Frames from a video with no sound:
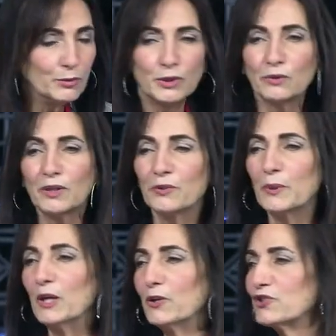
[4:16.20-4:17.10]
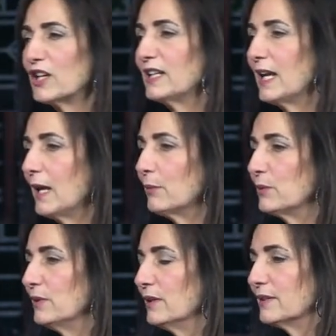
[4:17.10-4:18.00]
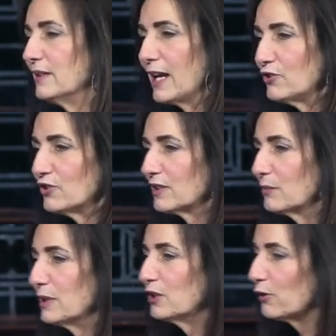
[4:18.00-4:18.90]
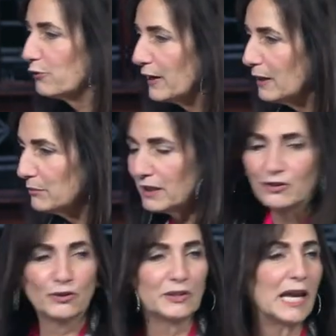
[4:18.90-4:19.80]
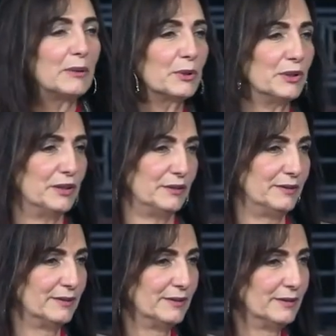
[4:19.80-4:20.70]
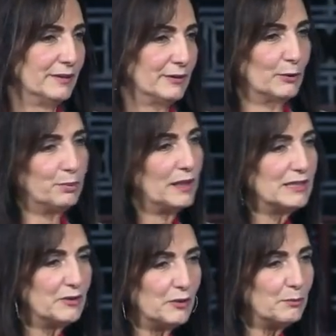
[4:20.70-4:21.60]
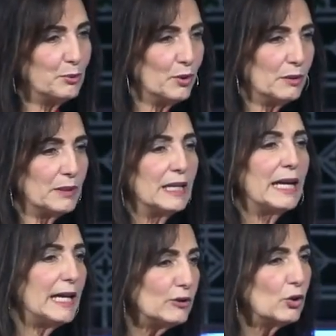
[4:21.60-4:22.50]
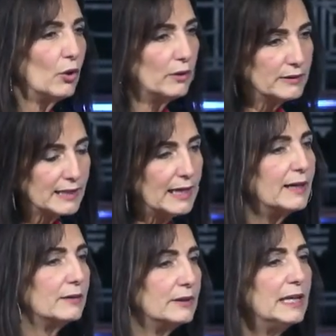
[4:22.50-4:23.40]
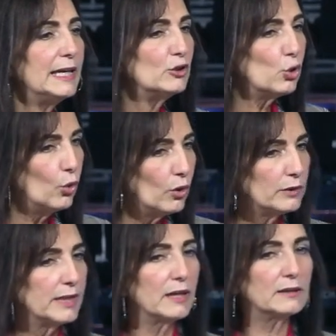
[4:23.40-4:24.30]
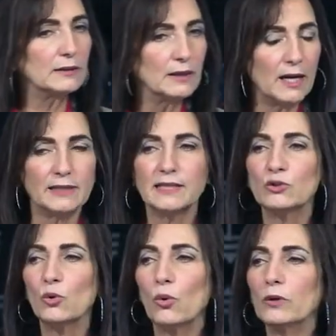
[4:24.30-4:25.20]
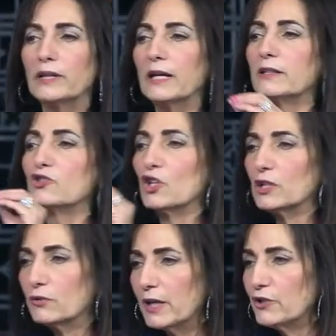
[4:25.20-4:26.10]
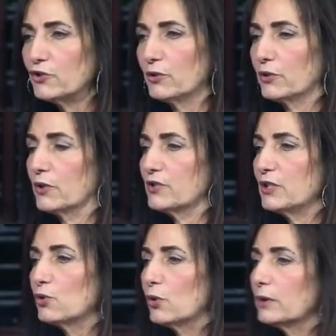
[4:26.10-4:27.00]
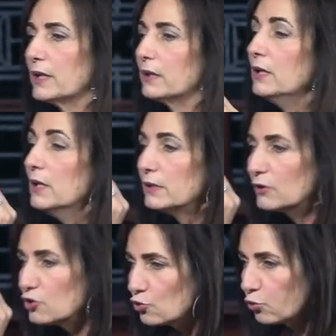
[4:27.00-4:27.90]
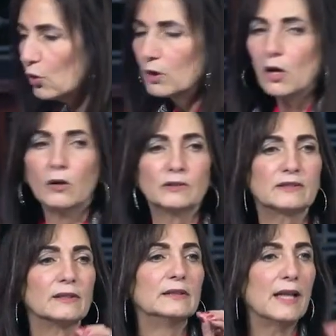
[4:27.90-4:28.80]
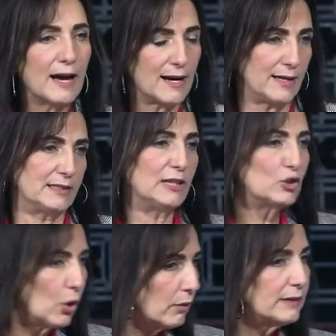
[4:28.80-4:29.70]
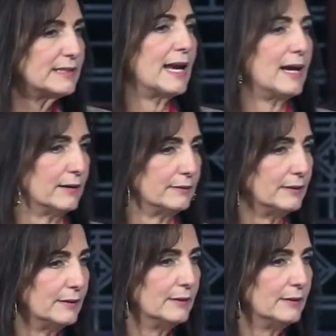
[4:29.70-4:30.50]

What are, we heard Jane Hammond, the nation could be your family, your neighborhood, your place of employment. He tore it down. He tore down the lies. He tore down the generational curse. He tore down the strongholds, the lies. He tore it down.